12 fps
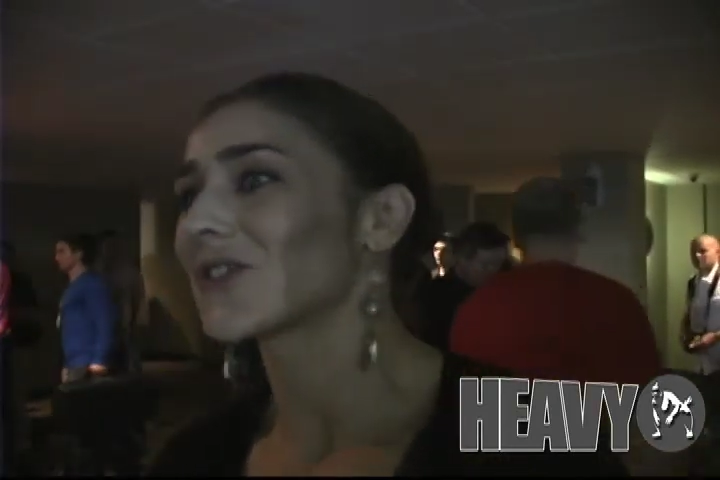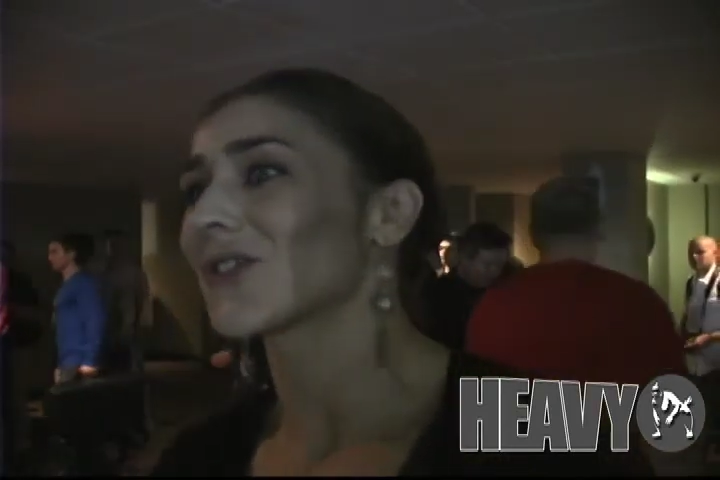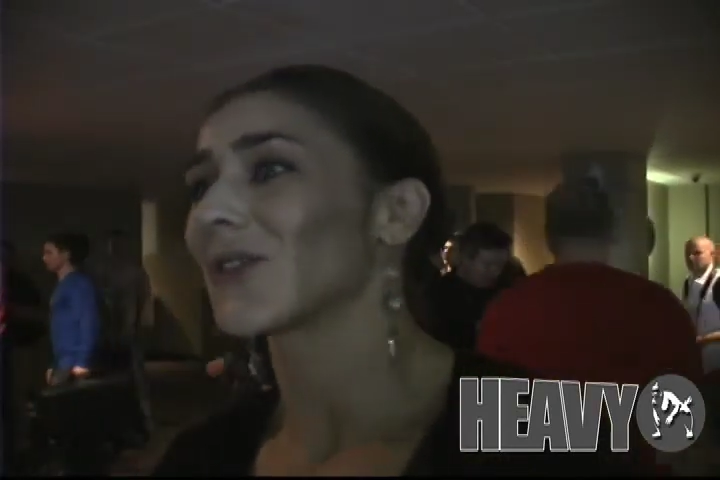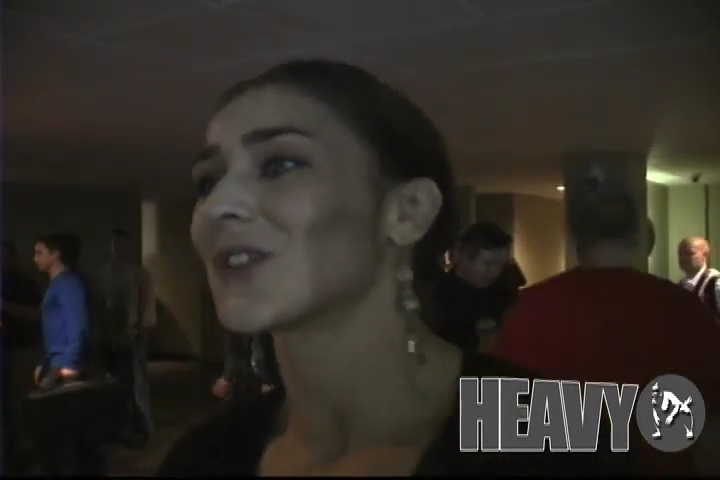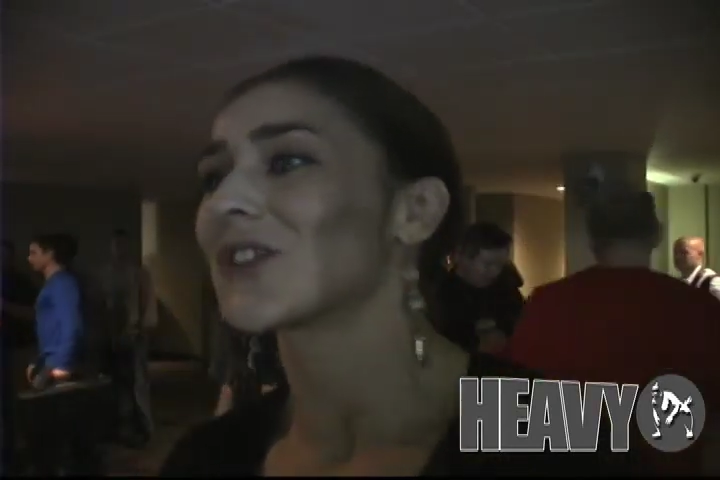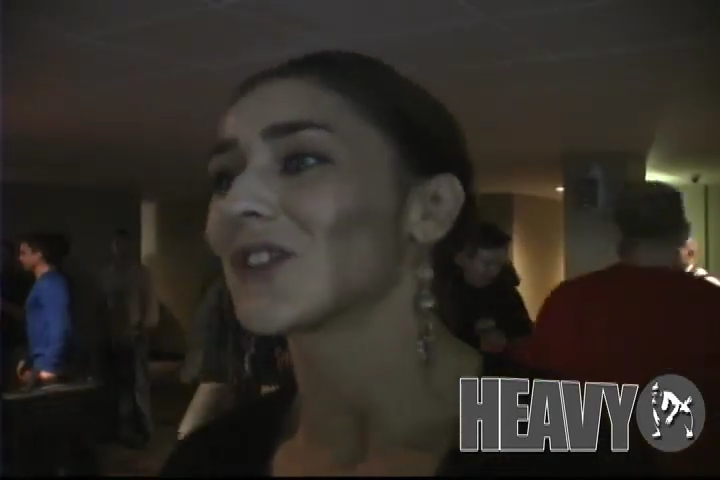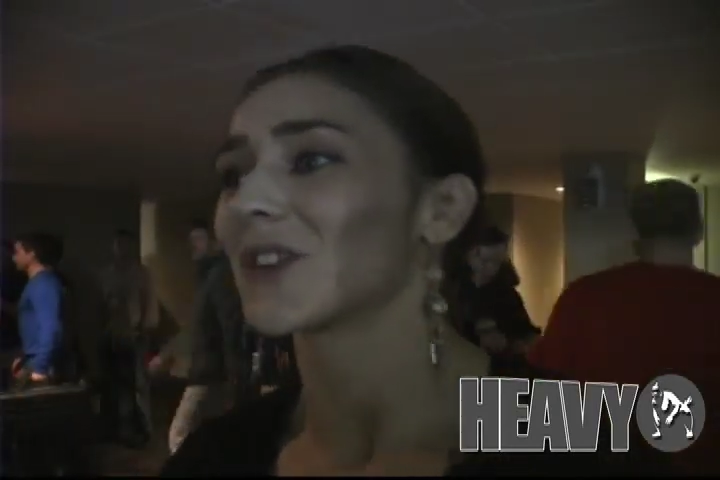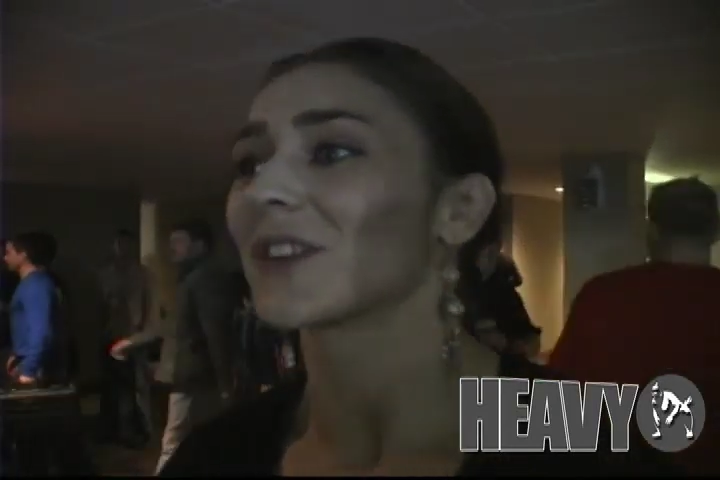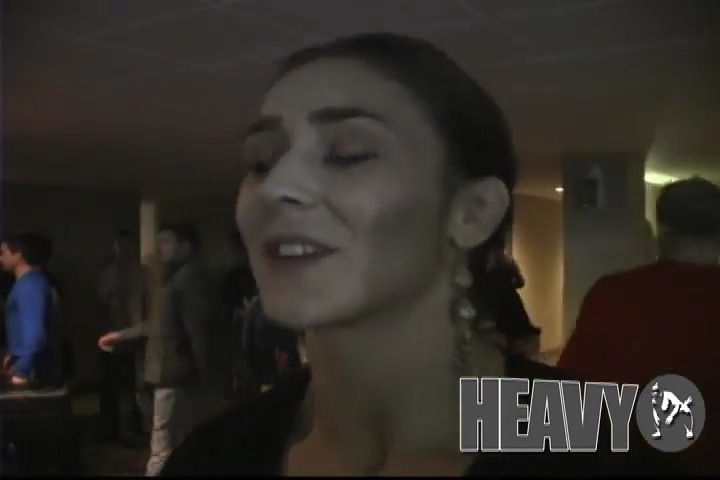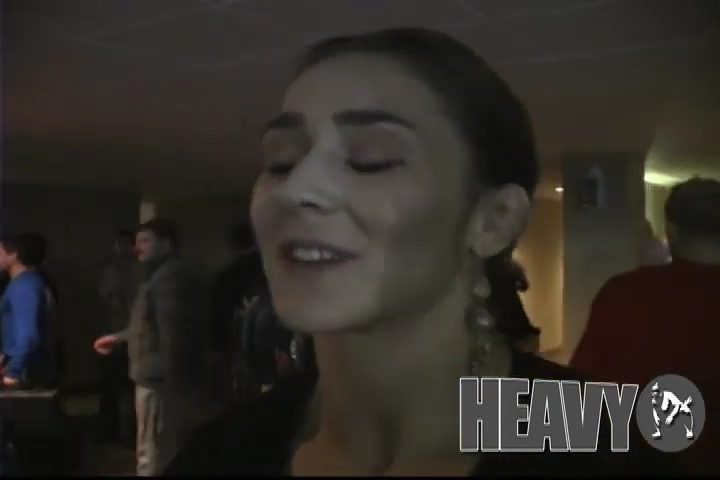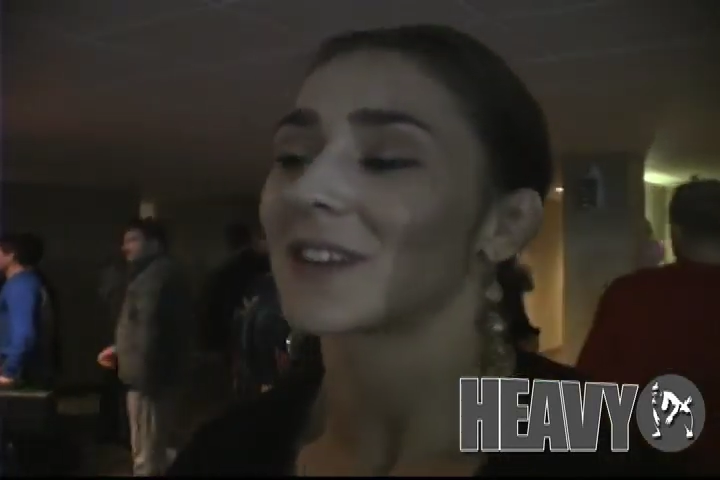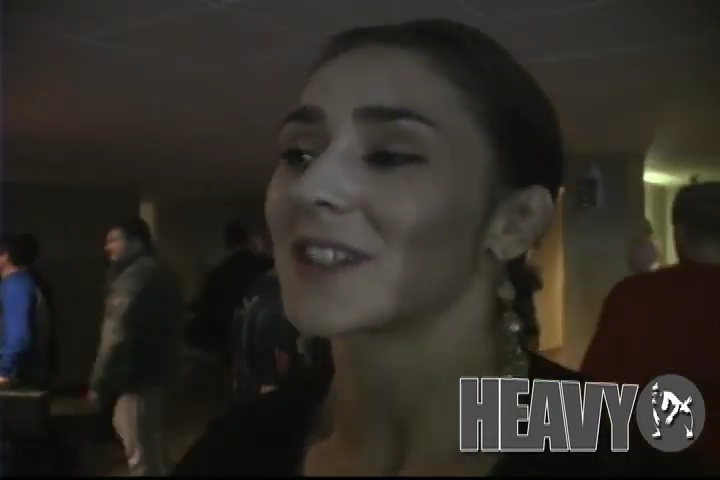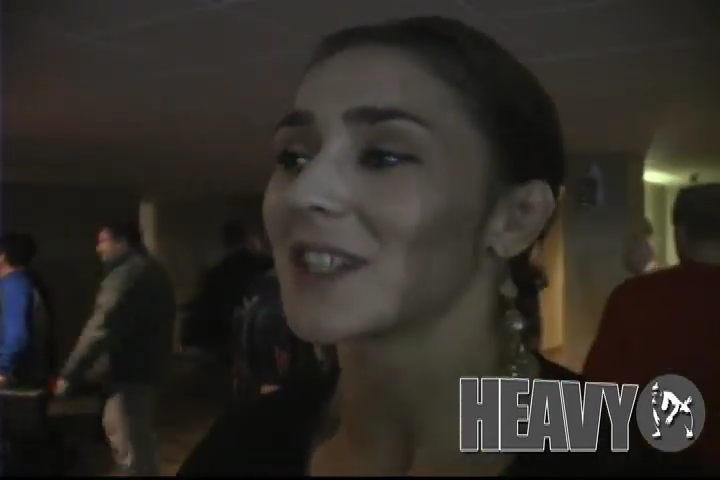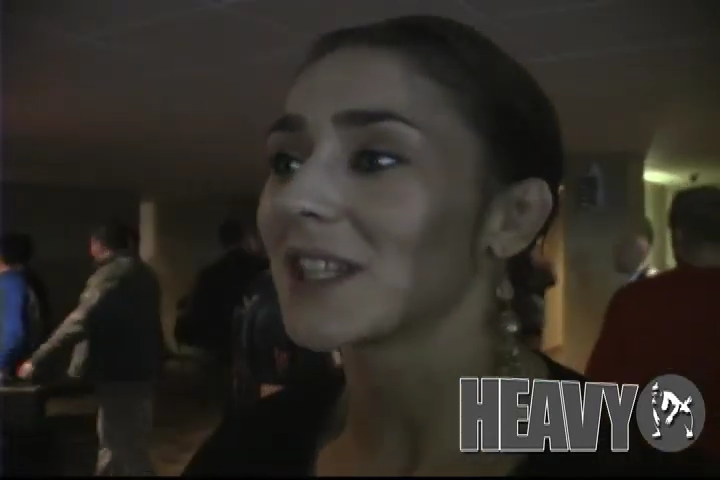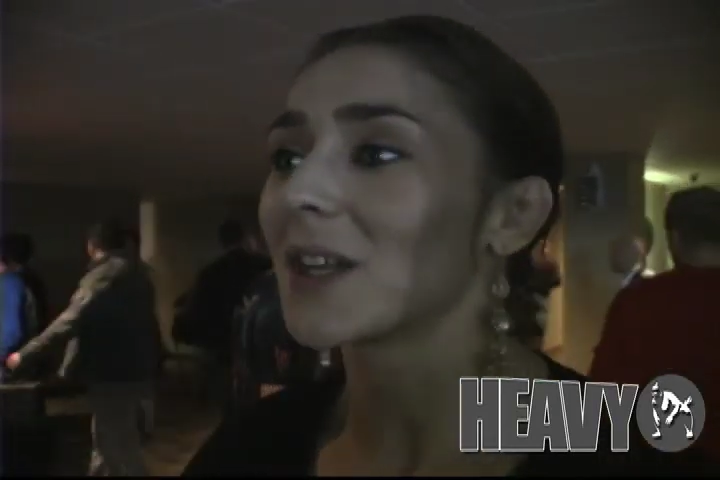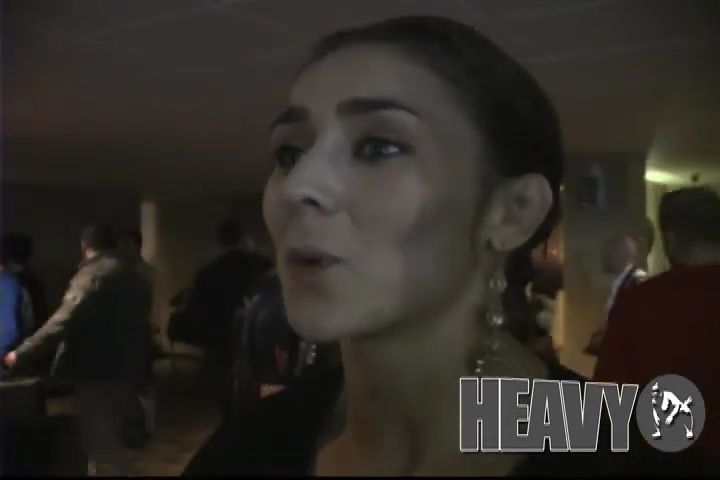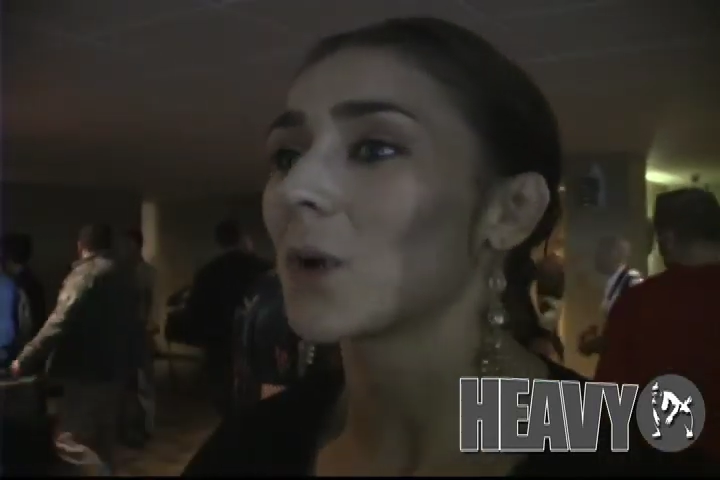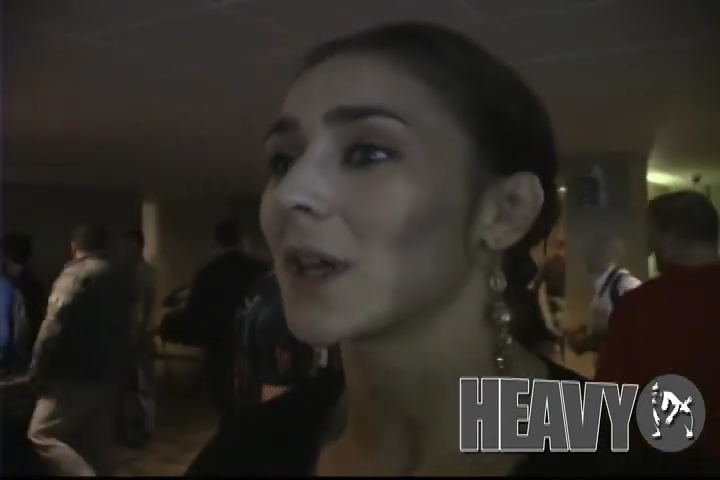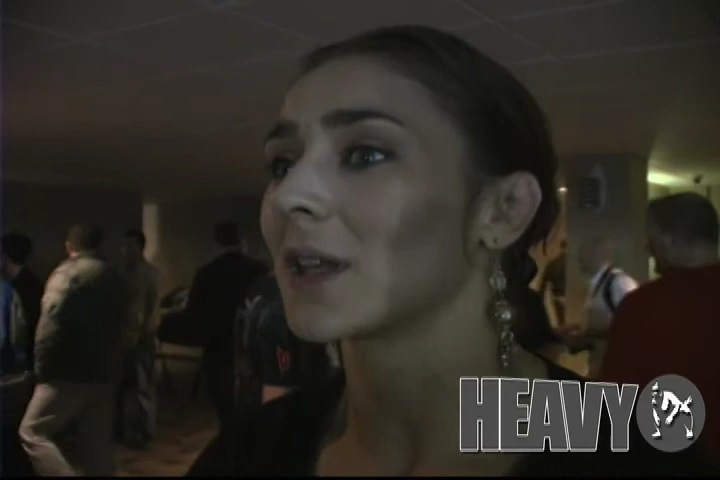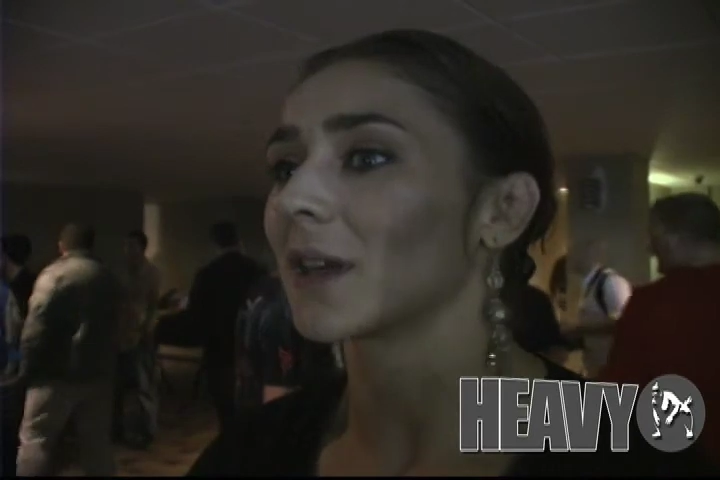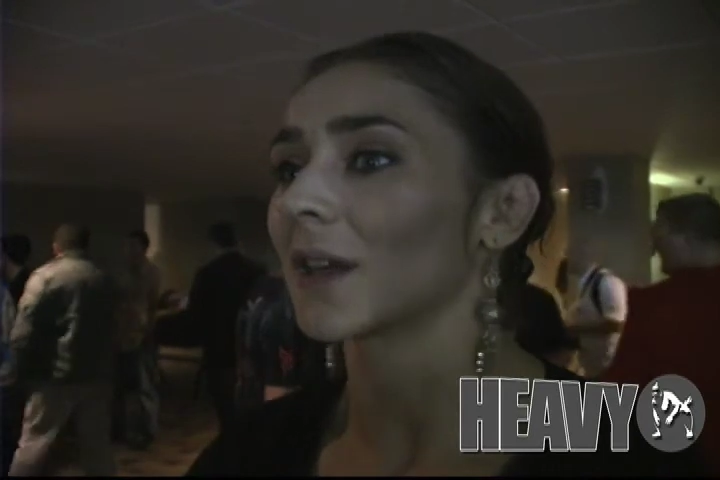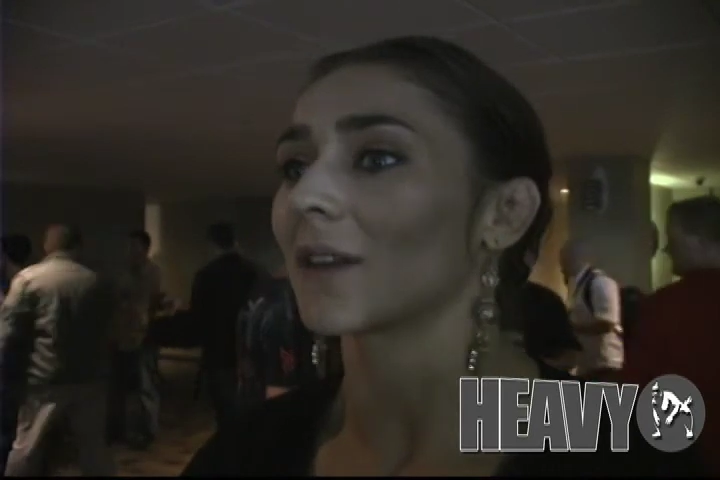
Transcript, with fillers: story short, uh, she did win,